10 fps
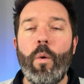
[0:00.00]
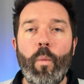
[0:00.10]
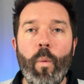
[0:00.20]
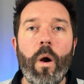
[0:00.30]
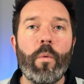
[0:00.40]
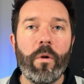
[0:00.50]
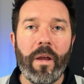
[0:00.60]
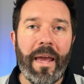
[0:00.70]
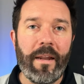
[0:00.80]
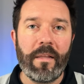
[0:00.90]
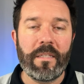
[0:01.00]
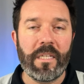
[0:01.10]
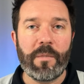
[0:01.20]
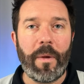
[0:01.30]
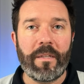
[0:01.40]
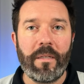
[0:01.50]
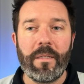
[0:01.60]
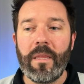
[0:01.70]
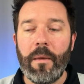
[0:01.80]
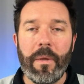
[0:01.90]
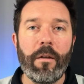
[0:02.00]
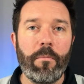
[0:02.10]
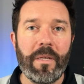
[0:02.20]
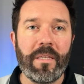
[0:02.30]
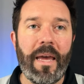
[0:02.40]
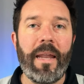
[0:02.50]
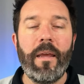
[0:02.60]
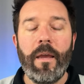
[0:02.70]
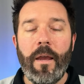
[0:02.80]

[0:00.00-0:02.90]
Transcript: what were analysts expecting? Did they beat or miss that?